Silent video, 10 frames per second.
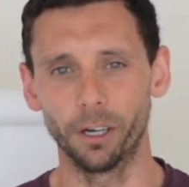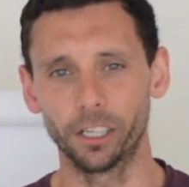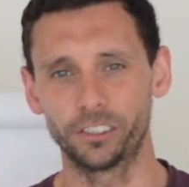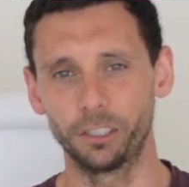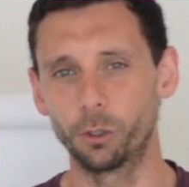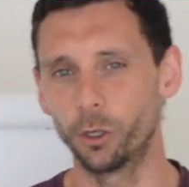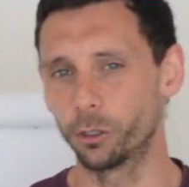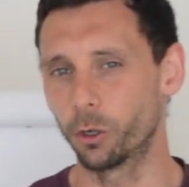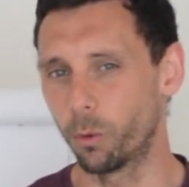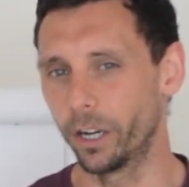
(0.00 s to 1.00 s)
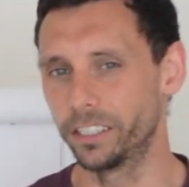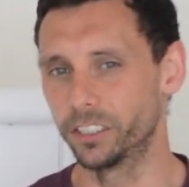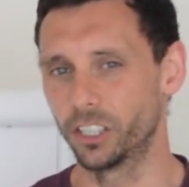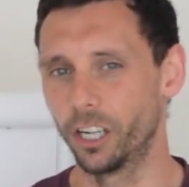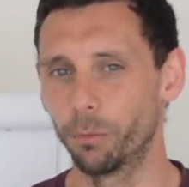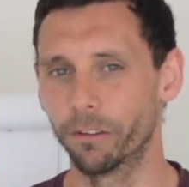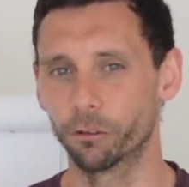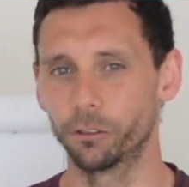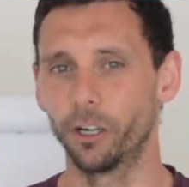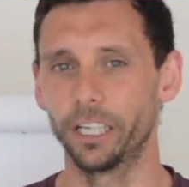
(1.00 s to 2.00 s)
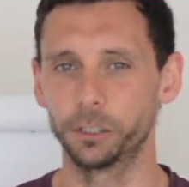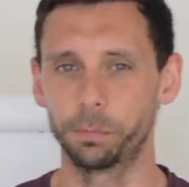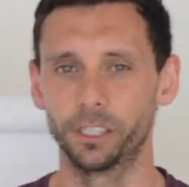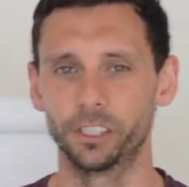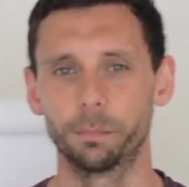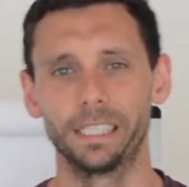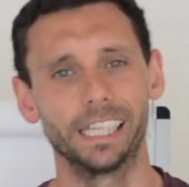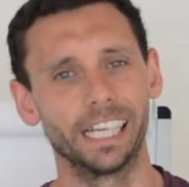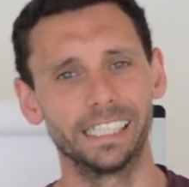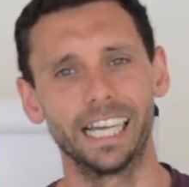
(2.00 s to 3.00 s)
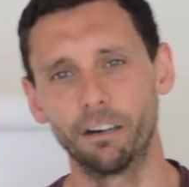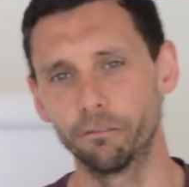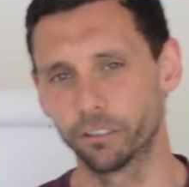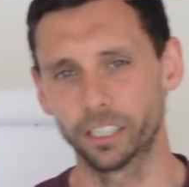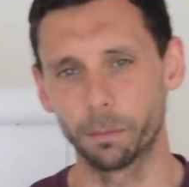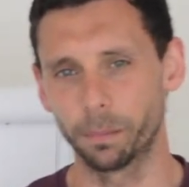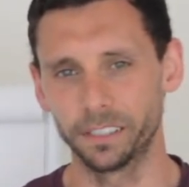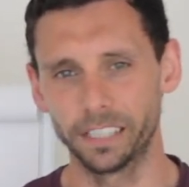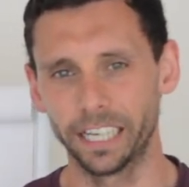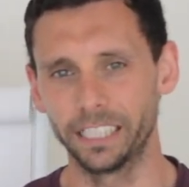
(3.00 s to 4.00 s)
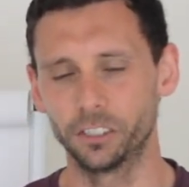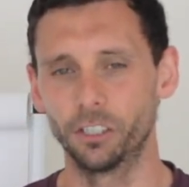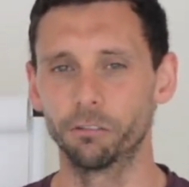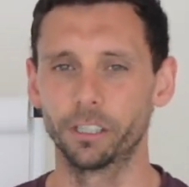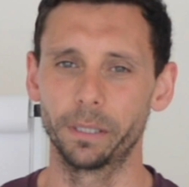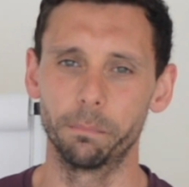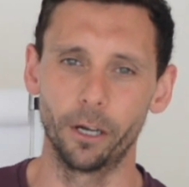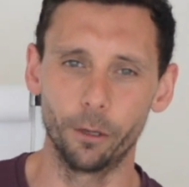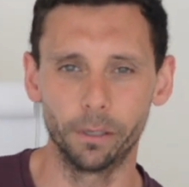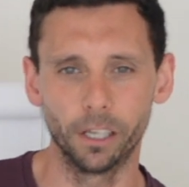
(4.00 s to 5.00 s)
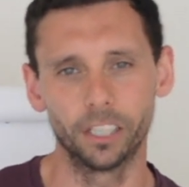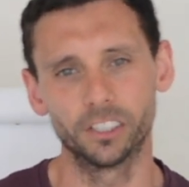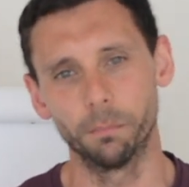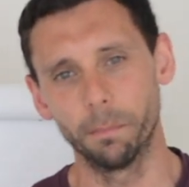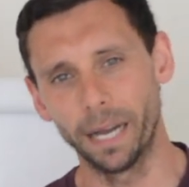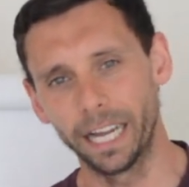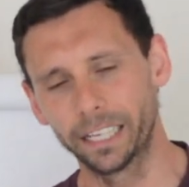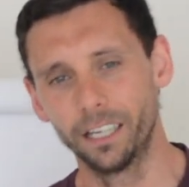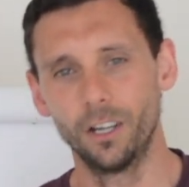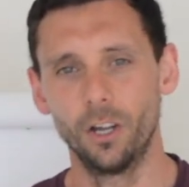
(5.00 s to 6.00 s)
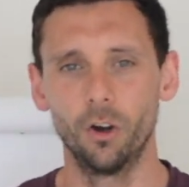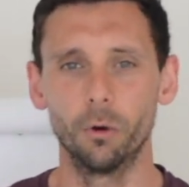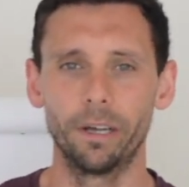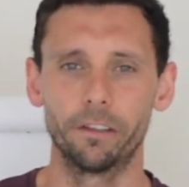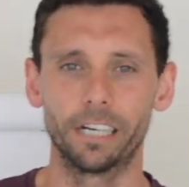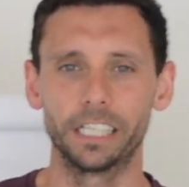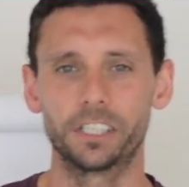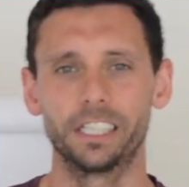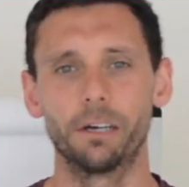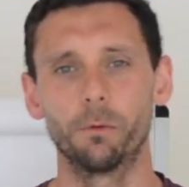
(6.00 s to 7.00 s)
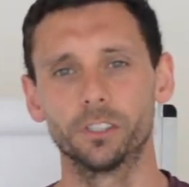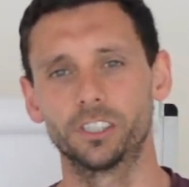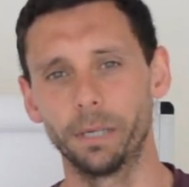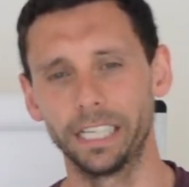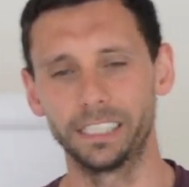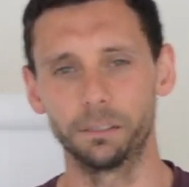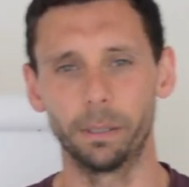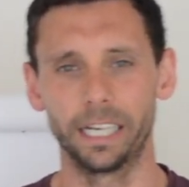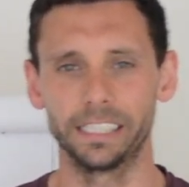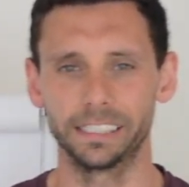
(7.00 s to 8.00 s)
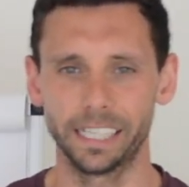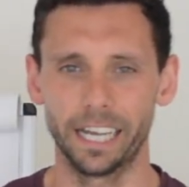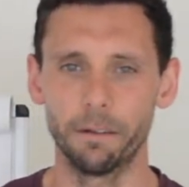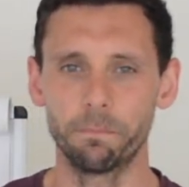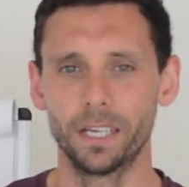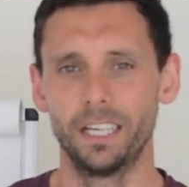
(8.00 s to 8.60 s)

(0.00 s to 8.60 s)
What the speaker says: I still couldn't quite decide whether or not it's because I've been laid down for a couple of days and not really been mobilizing my back, or whether actually there was some aches and pains there.